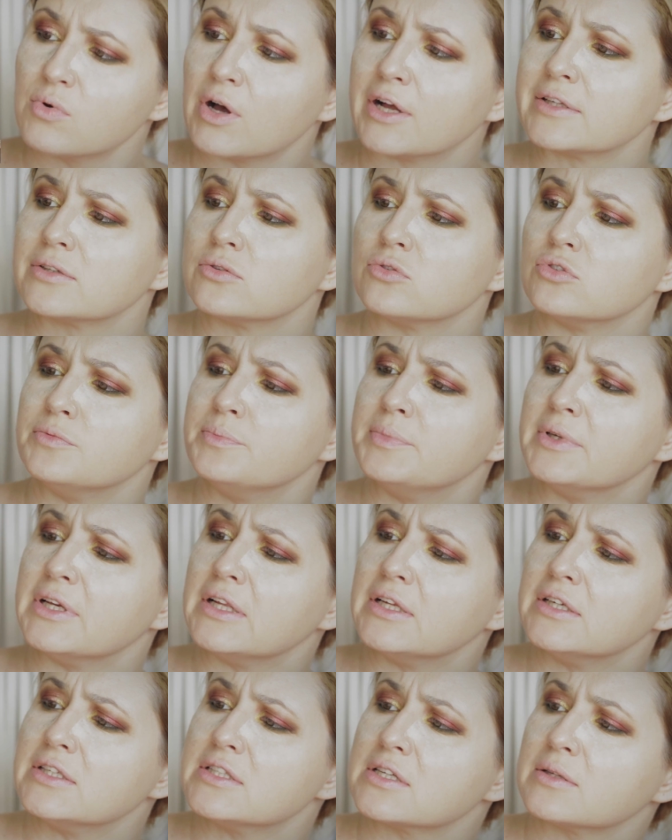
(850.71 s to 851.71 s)
one could be a
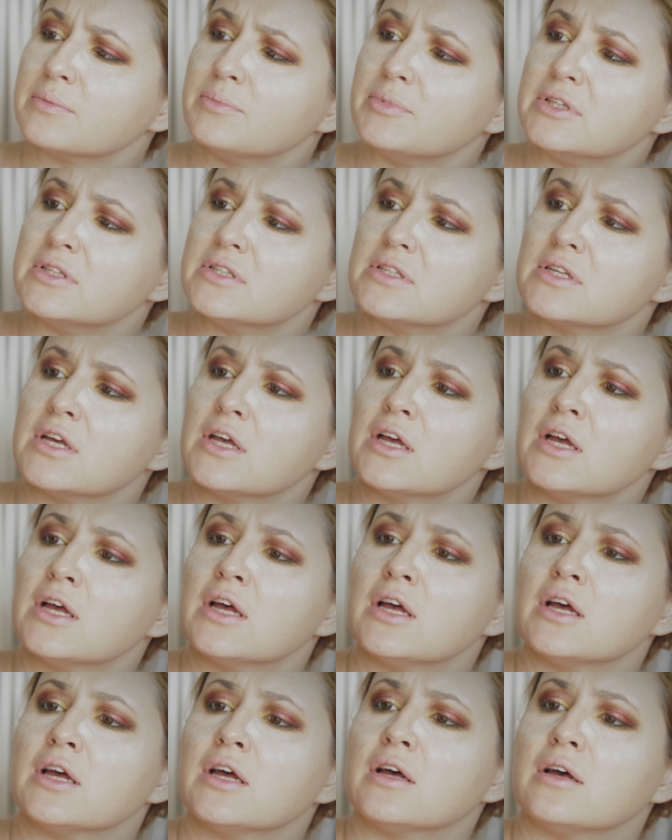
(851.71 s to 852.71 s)
little bit,
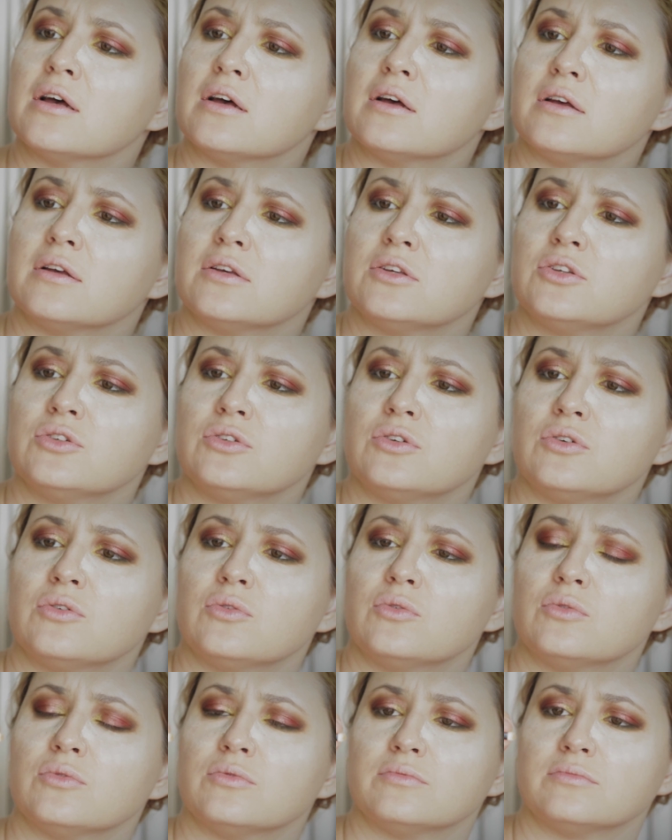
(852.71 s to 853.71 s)
you
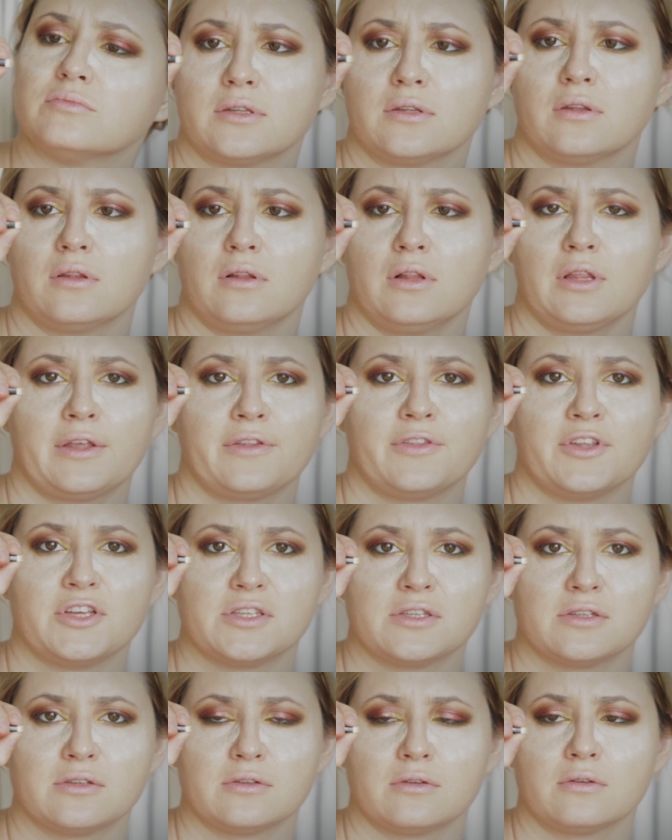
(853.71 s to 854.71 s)
know, like
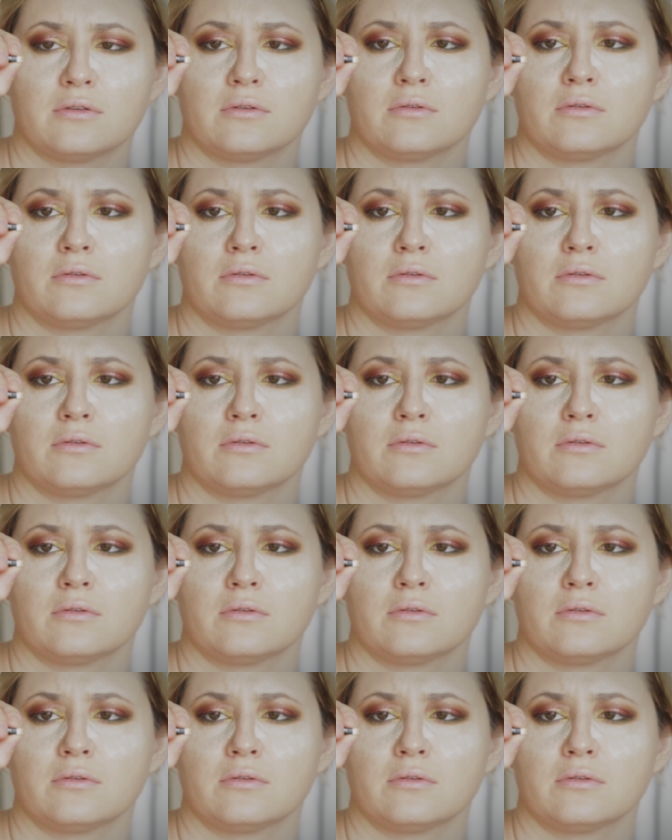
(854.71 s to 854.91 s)
this.